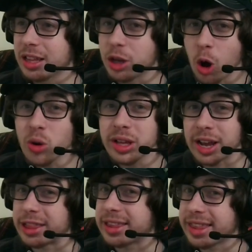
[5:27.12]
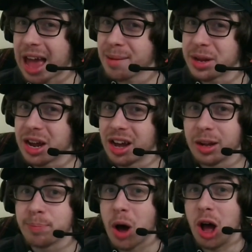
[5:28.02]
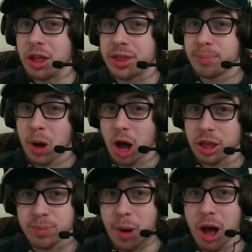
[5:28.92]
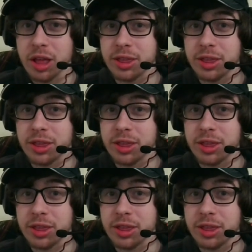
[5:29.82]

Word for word: Cody's got uh, stamina. pause, really pause, my pause.